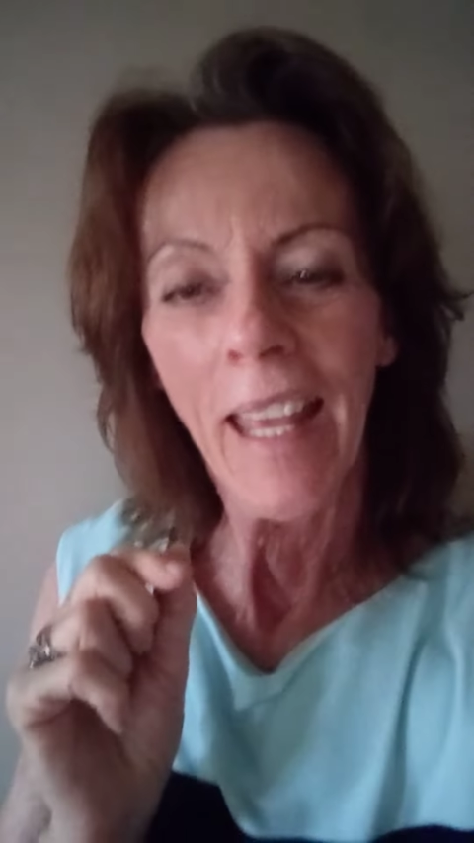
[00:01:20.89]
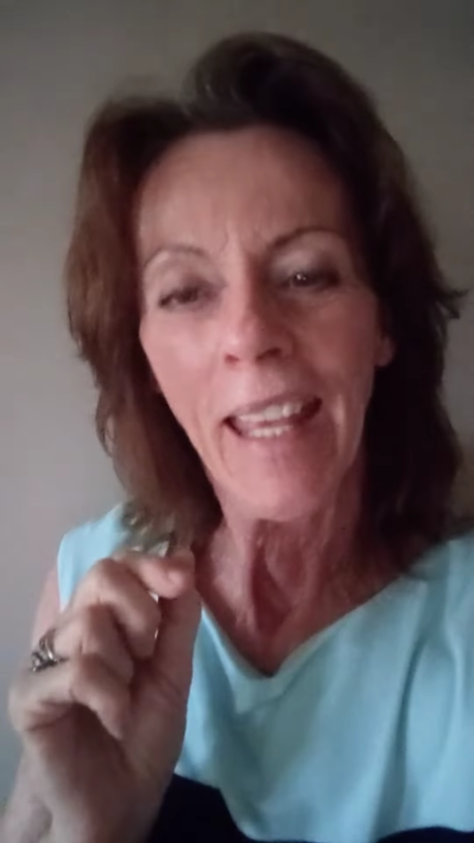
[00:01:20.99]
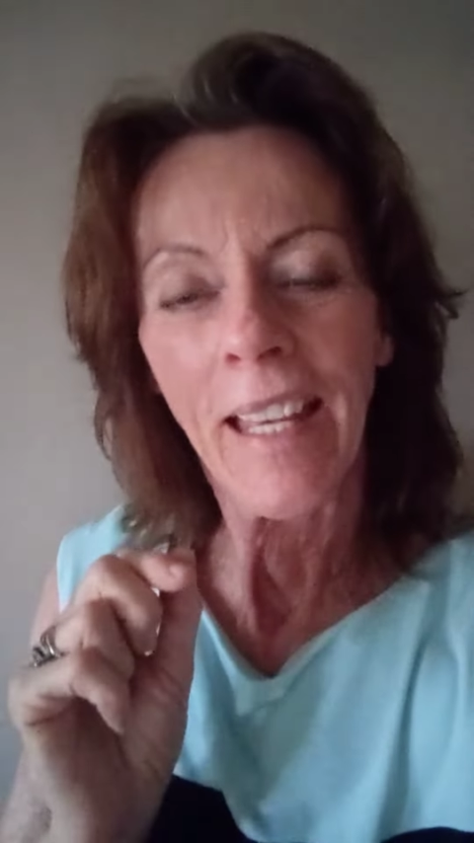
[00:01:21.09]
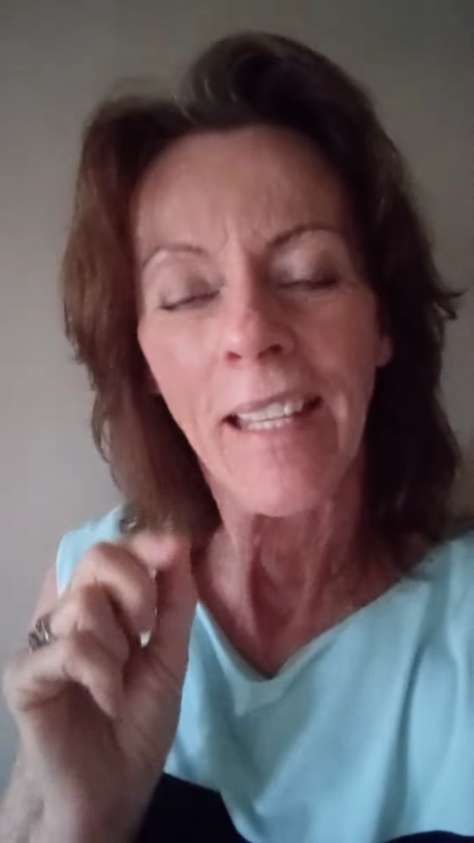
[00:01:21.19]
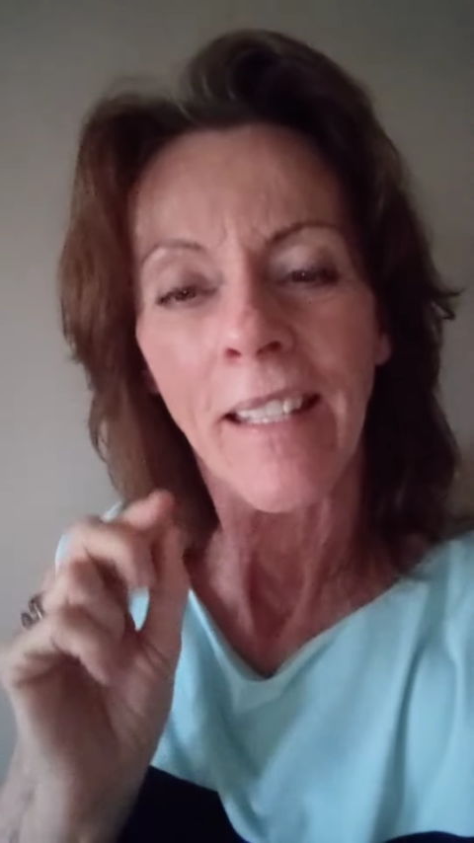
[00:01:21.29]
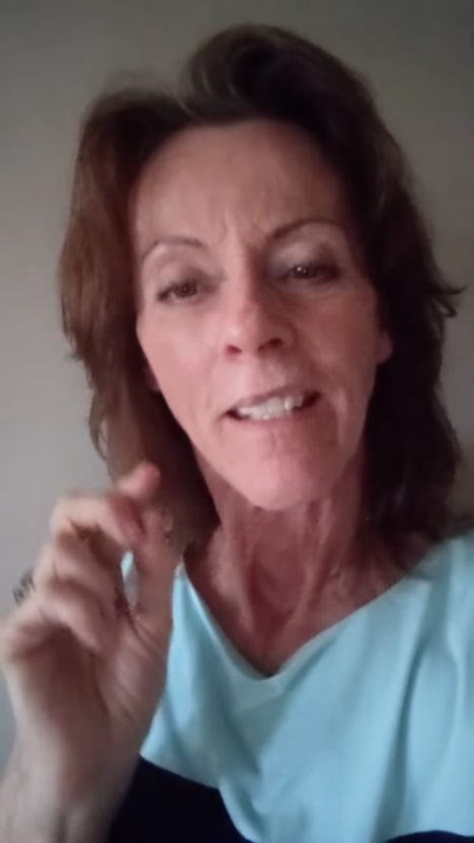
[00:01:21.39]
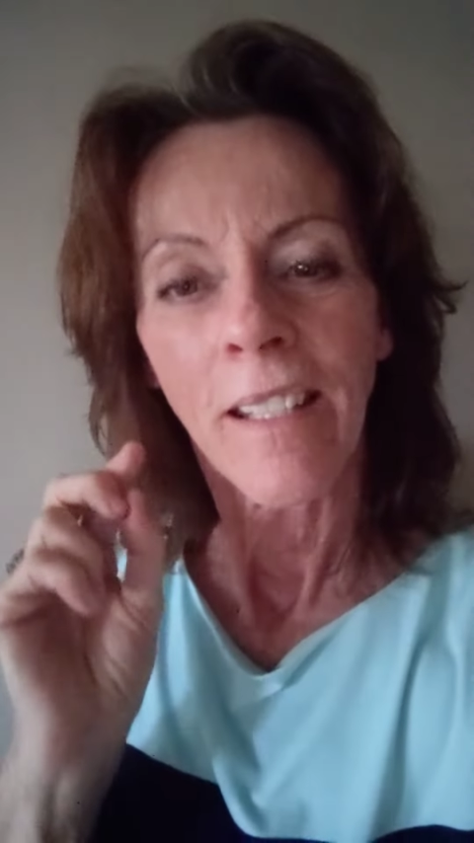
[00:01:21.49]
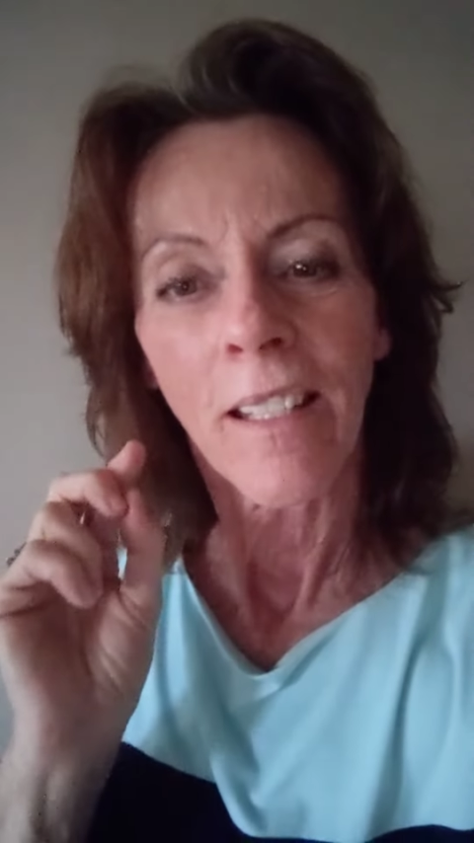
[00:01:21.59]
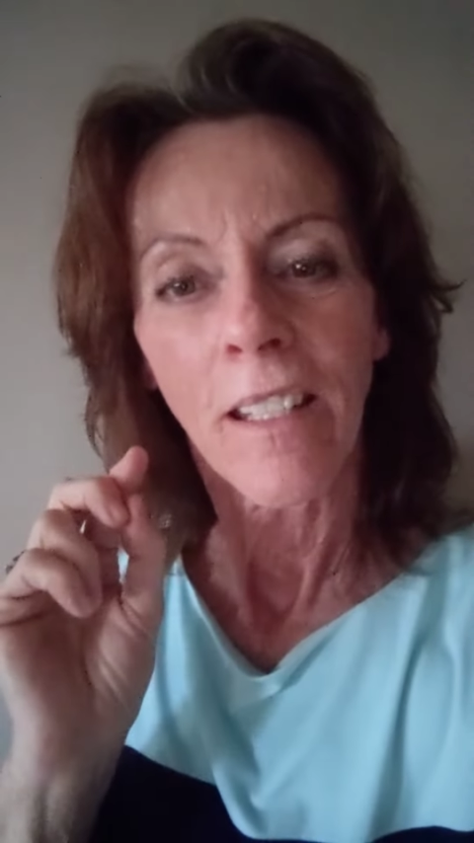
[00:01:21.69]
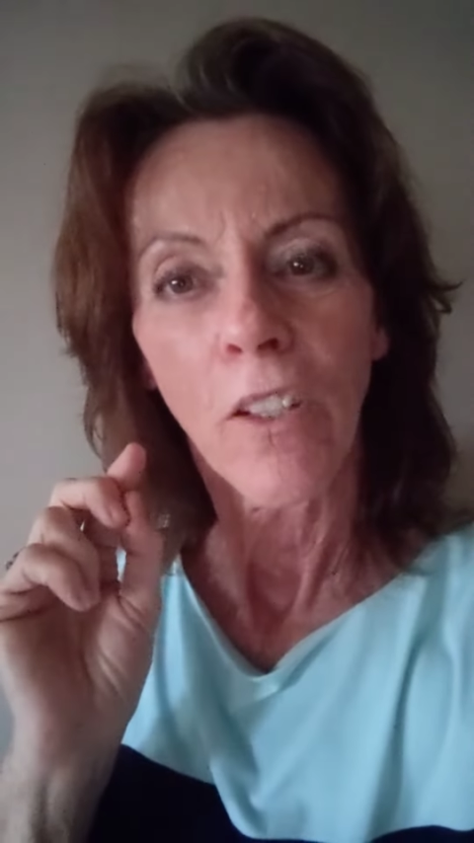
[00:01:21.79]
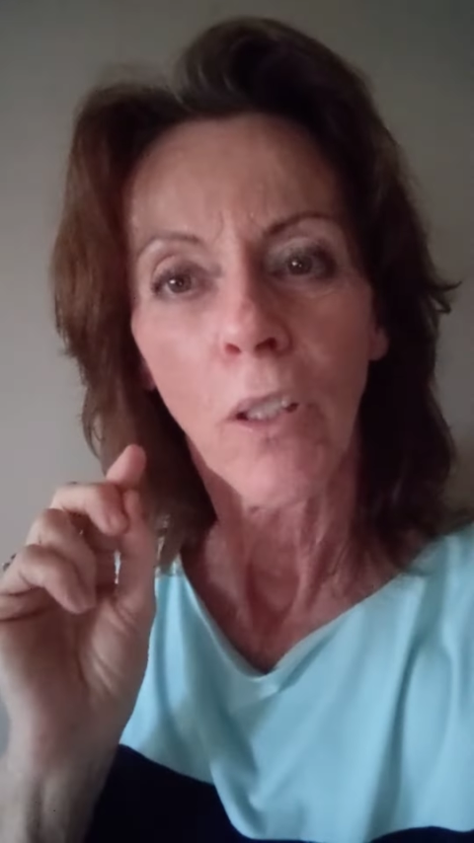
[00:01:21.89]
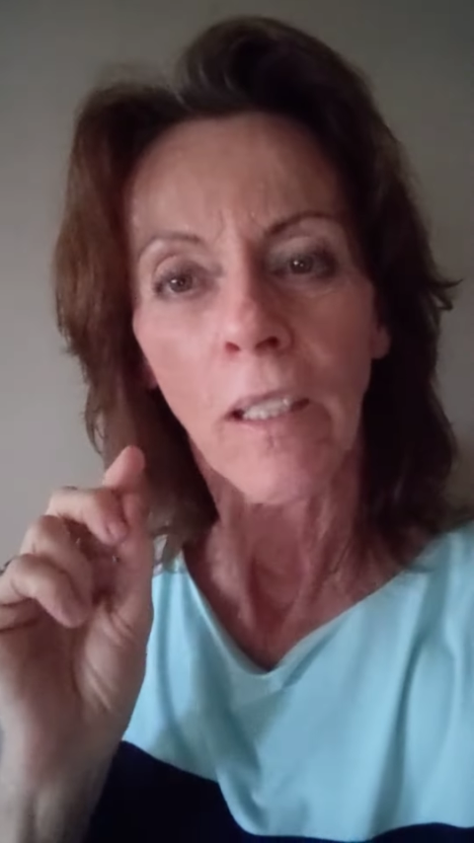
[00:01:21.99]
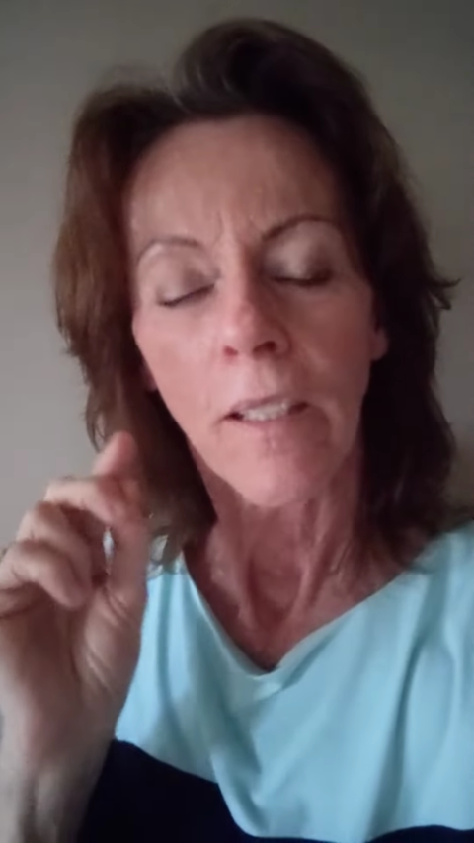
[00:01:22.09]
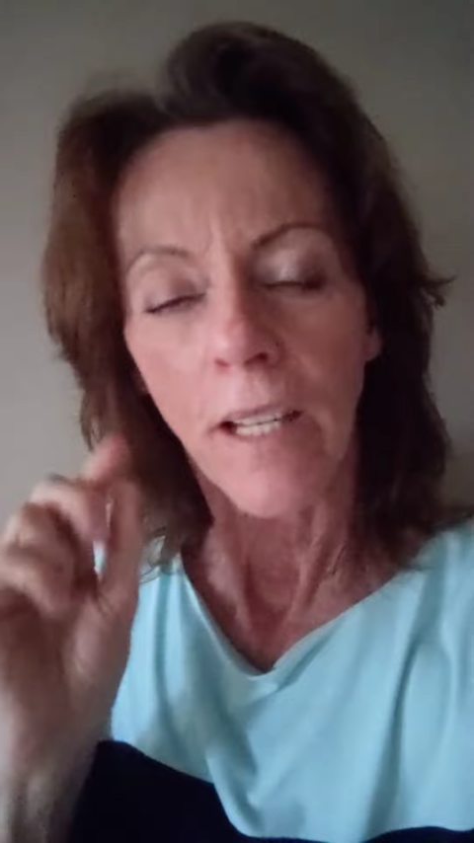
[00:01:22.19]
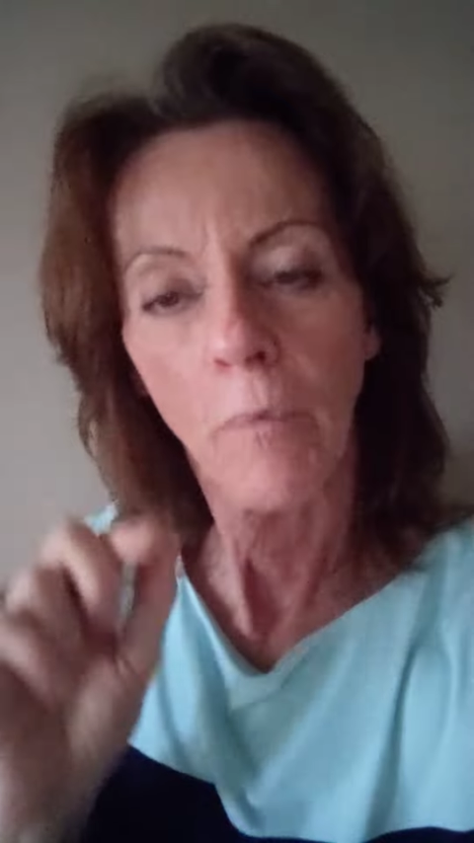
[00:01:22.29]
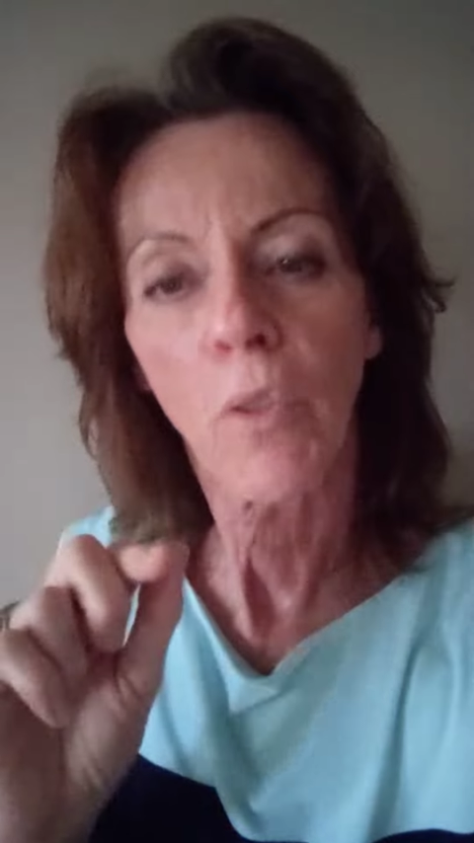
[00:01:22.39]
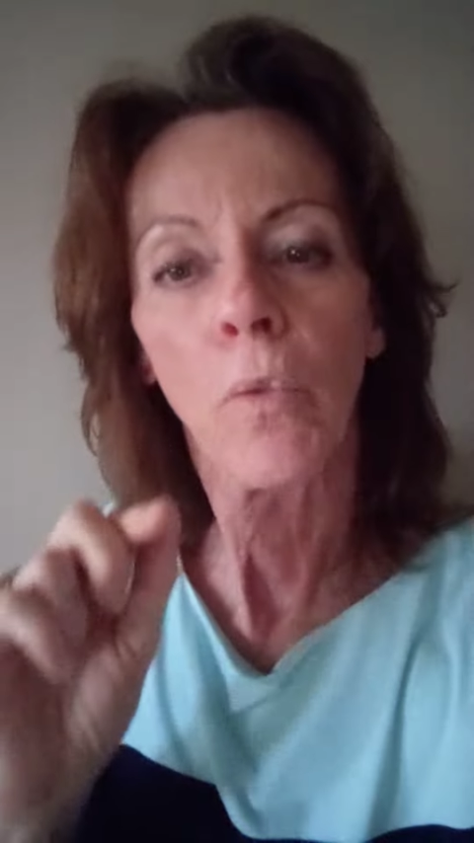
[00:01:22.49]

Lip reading: And you can sign up